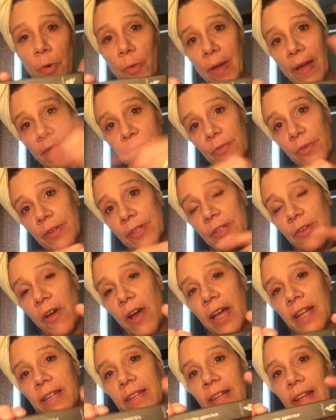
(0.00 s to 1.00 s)
after it's
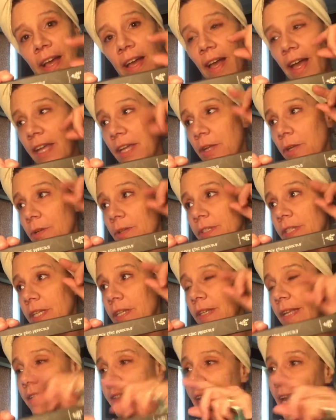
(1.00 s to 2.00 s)
on. I use
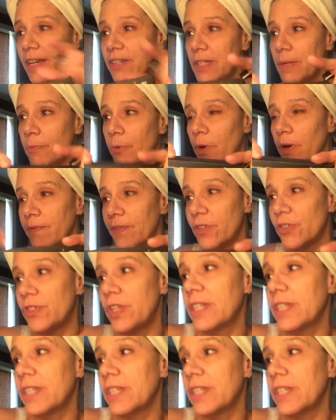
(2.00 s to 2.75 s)
it. It's actually more of